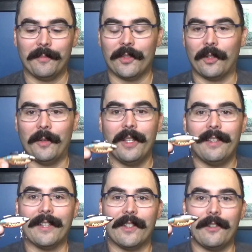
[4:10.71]
So
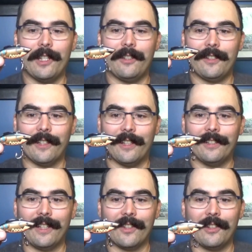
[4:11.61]
that's a neat
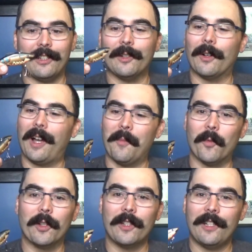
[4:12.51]
lure. I'm
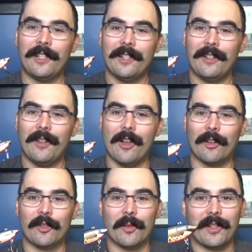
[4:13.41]
really not
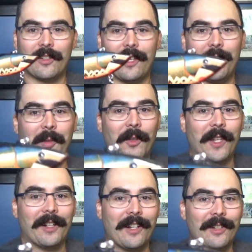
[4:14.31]
sure what to say about
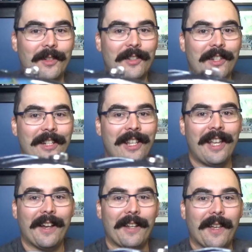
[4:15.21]
that color design.
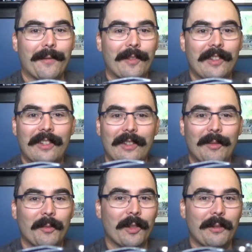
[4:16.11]
I haven't
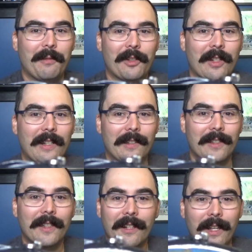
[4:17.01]
really fished anything like
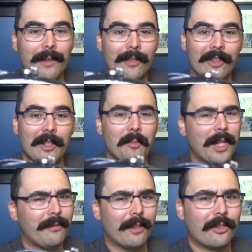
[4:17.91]
that. I haven't seen
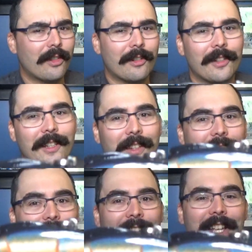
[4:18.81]
bait fish that are like
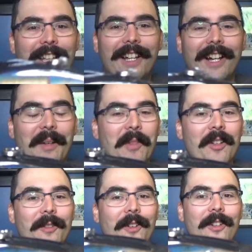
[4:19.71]
that. Not
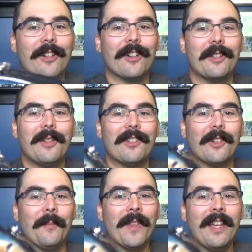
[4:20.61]
around here anyway,
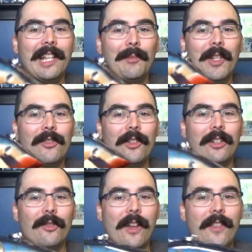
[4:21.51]
so it'll be interesting
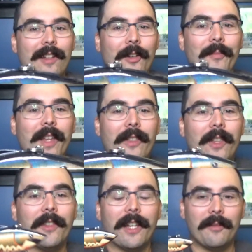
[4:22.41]
to try that out. I
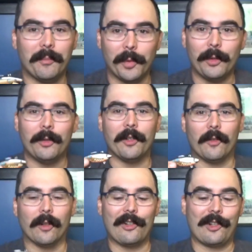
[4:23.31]
think that blue and
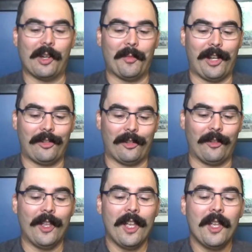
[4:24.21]
orange combination
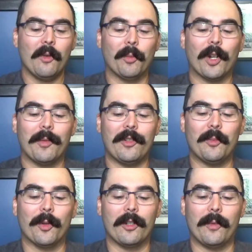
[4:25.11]
will probably do
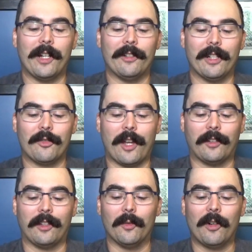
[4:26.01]
pretty well in
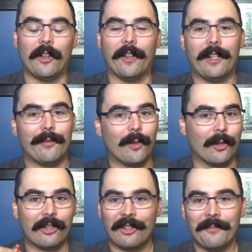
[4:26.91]
attracting the walleye. And of
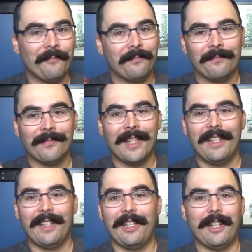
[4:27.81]
course,
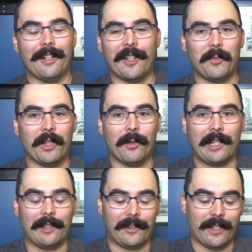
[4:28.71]
you get a nice big
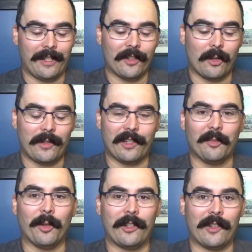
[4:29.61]
rattle like that, it's always going to
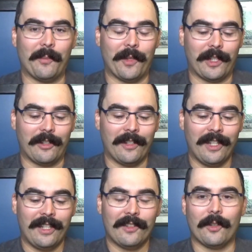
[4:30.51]
bring something in.
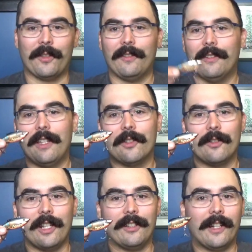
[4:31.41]
So these are
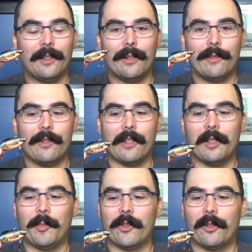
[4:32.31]
neat. I love using
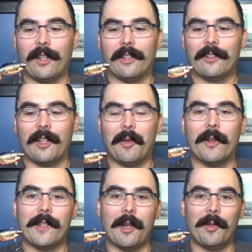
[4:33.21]
lipless cranks. I'm
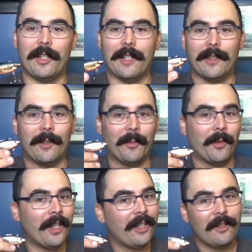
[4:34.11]
always happy to get them.
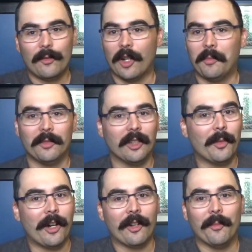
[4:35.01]
Drop them to the
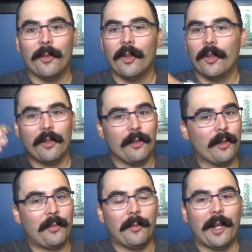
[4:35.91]
bottom,
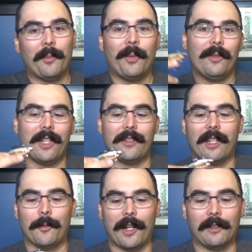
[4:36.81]
rip them up, get
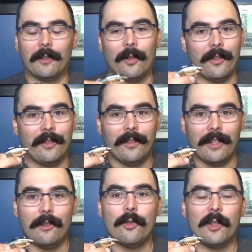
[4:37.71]
that rattle going. They
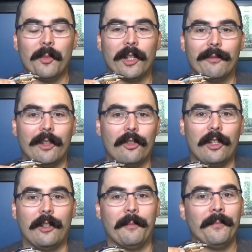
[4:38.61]
usually bring fish
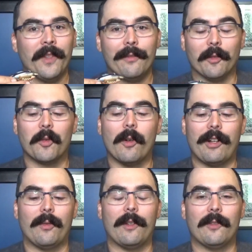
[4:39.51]
in from quite
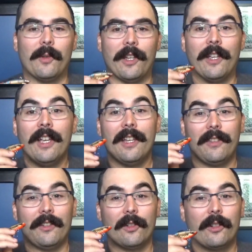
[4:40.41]
a ways away.
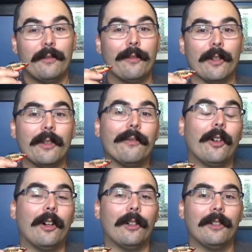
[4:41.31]
These are good for in the
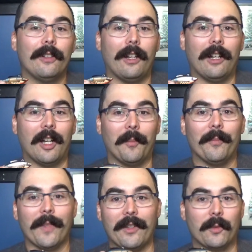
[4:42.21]
fall,
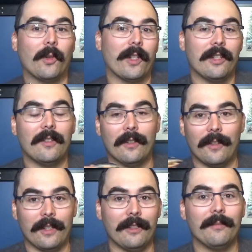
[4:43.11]
as we're going into
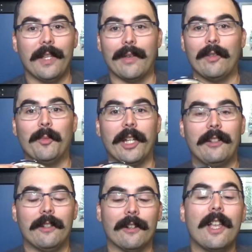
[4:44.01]
the heavy bite
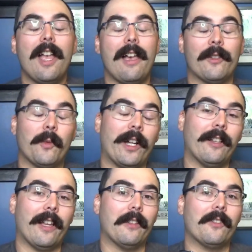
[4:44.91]
here, as well
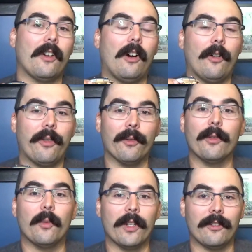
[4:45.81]
as all through
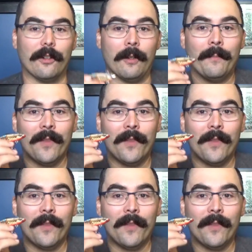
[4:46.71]
the winter.